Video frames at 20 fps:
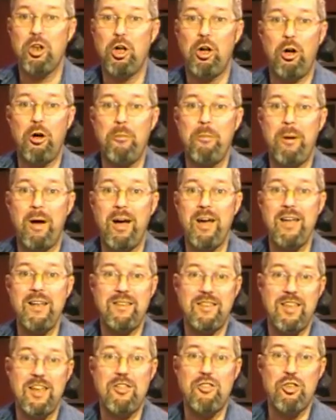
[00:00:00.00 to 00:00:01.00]
law by
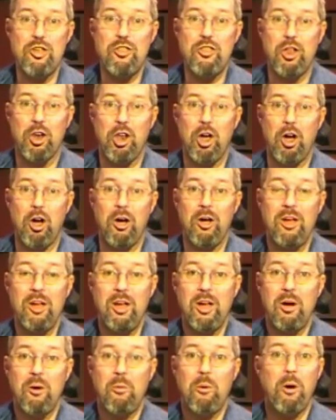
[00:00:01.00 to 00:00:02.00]
teaching the law.
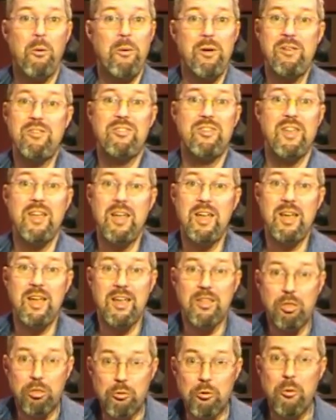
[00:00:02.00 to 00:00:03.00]
What we see
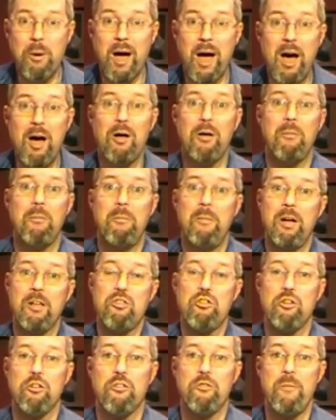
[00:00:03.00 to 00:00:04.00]
throughout
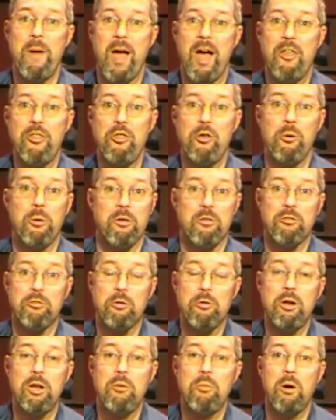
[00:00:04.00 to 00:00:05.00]
much of Matthew, and
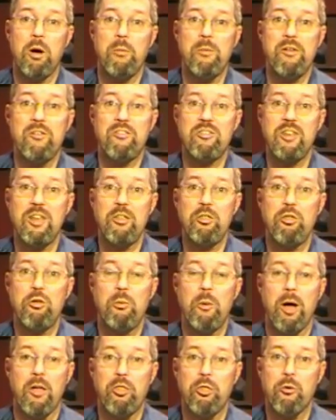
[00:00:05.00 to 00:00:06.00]
certainly what we see
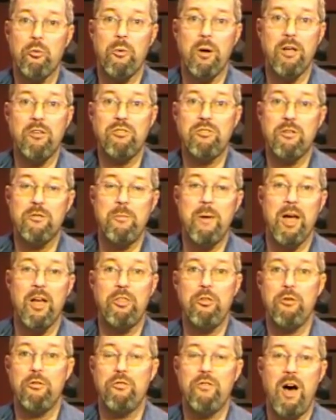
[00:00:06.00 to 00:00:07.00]
throughout the rest of
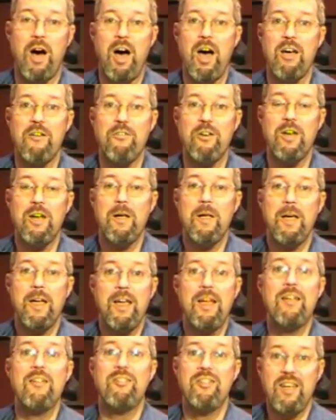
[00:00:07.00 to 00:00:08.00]
Matthew 5,
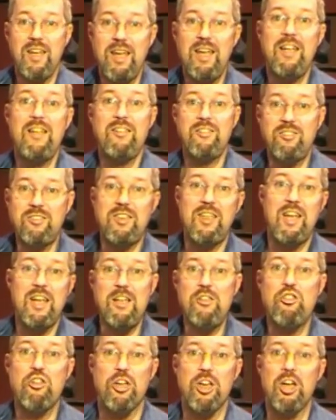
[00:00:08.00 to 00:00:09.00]
is his
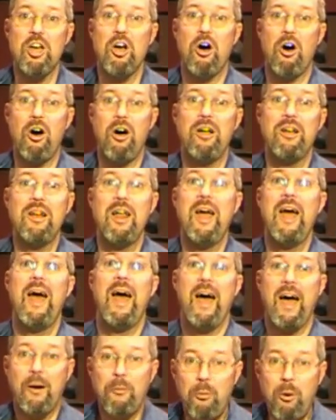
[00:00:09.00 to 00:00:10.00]
teaching on
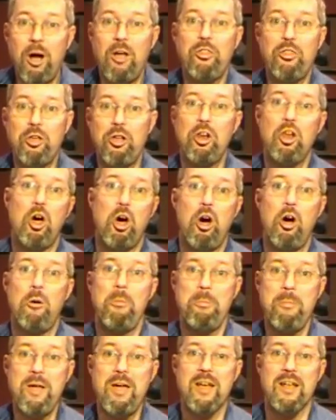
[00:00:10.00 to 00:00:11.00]
what the law
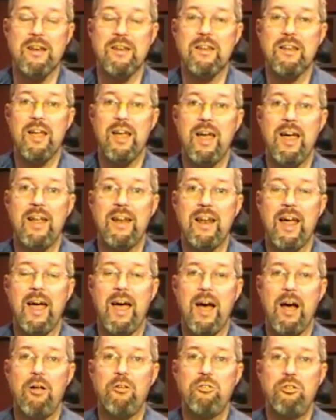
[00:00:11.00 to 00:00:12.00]
meant and
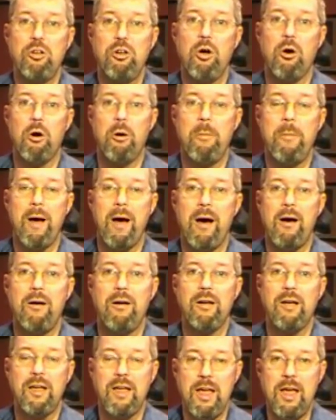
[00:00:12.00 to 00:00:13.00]
how to go
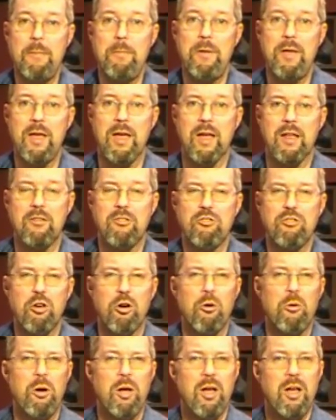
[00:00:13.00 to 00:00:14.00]
about keeping it.
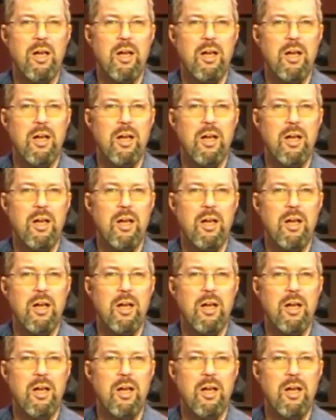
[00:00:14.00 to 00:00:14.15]
So,